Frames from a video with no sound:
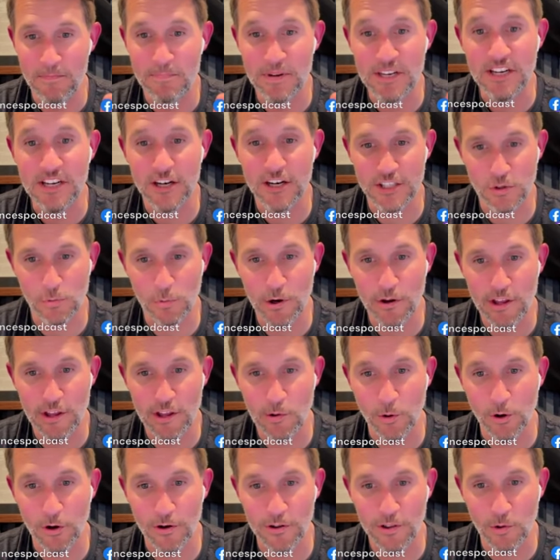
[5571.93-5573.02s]
because of where they
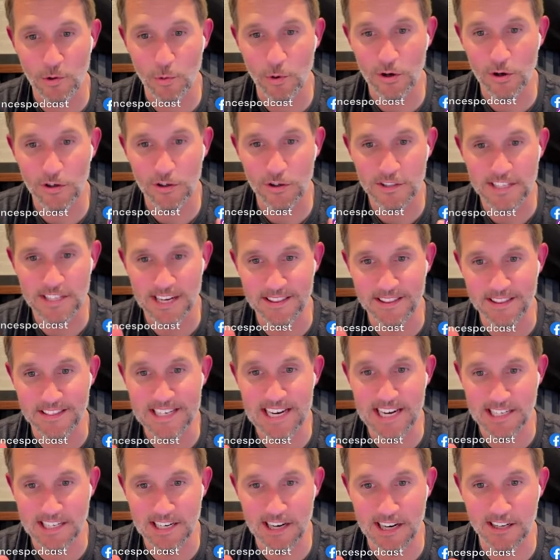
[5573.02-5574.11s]
were in the world and the
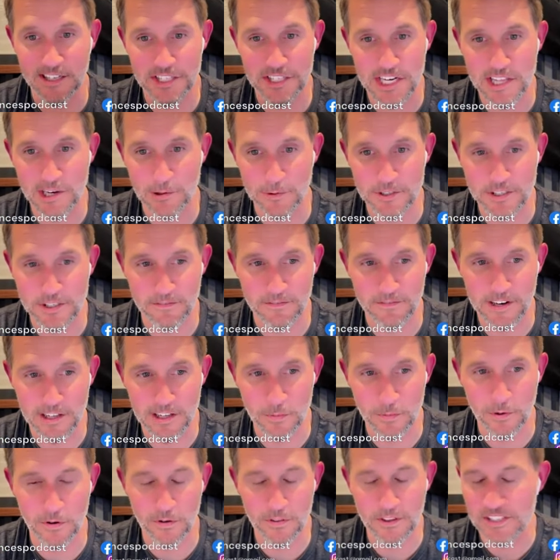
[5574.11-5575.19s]
technology that was
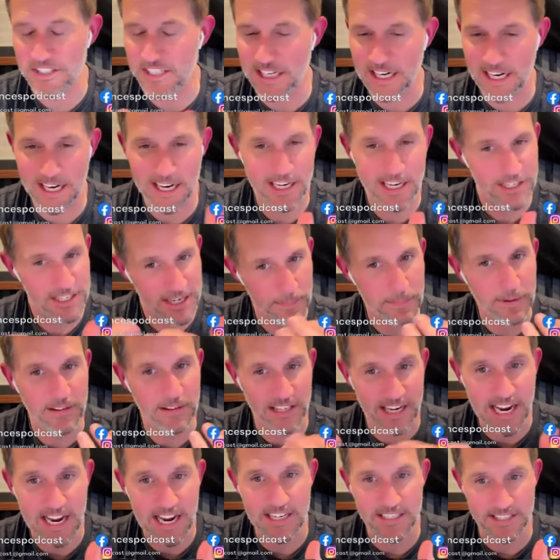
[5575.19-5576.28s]
available, the CIA
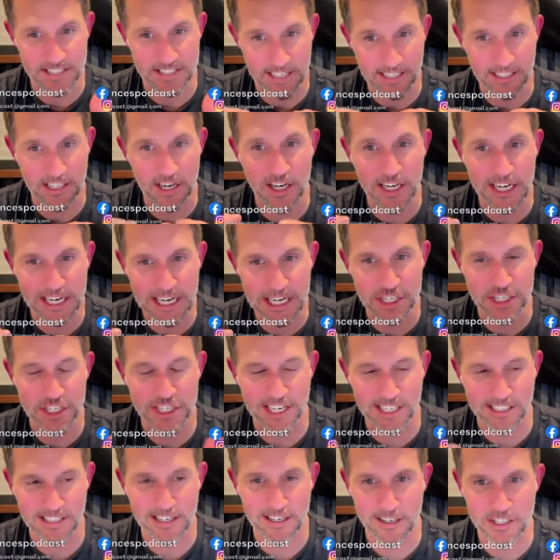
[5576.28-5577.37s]
typically has like cutting edge
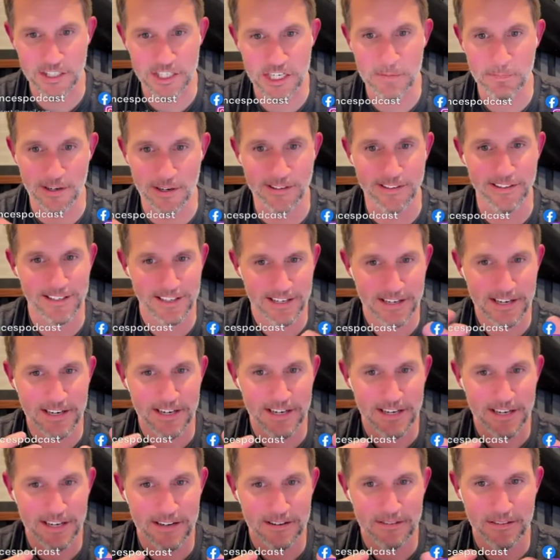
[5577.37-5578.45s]
technology, but
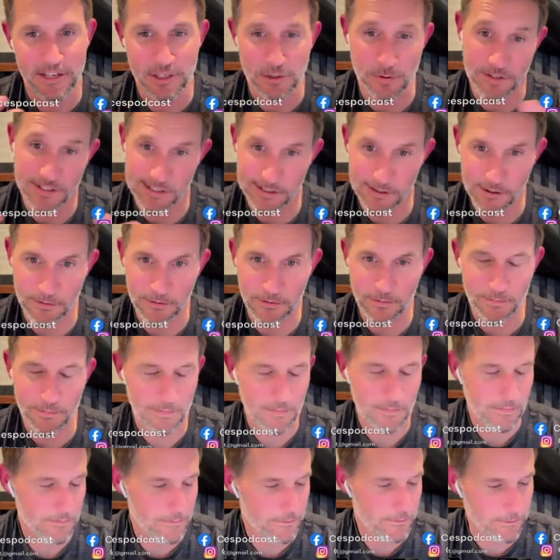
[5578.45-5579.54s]
this was a little
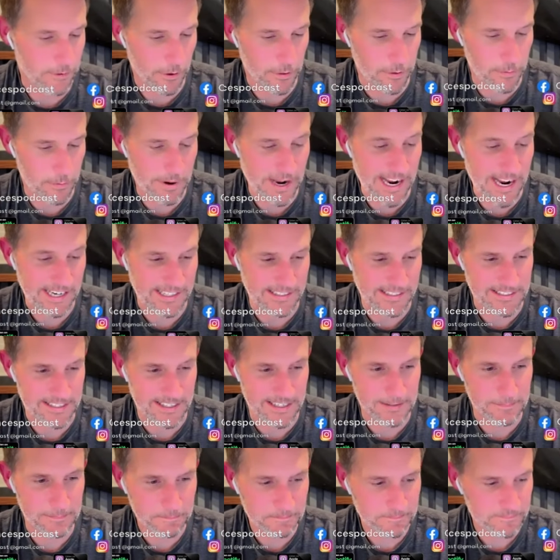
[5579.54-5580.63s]
farther back in
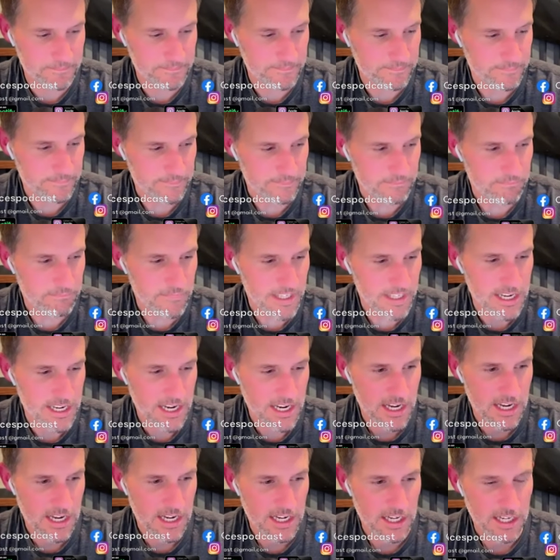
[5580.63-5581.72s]
time. Mm-hmm, mm-hmm.
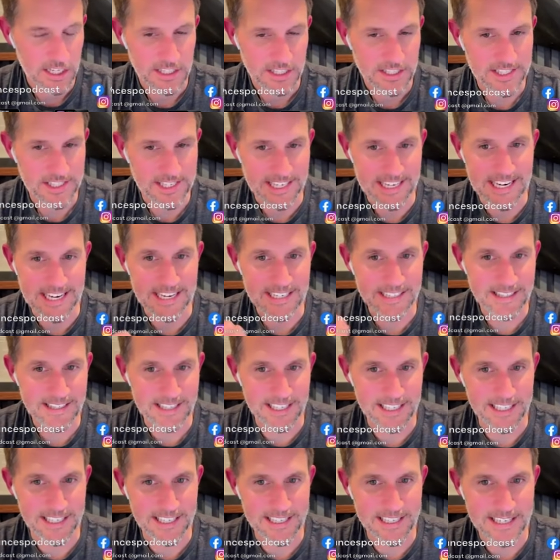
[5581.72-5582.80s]
To get
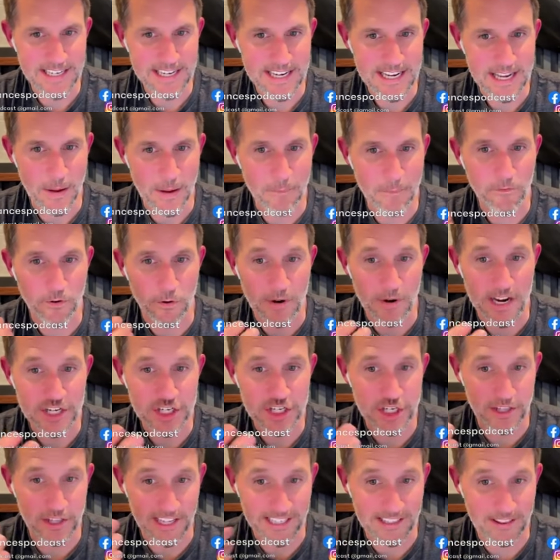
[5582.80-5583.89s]
the
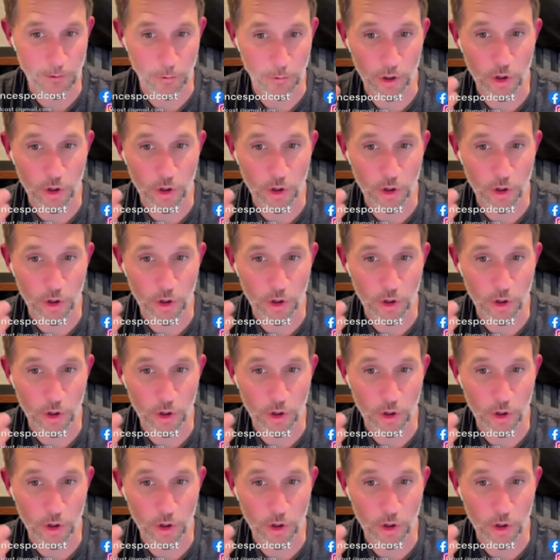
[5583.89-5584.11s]
information, like the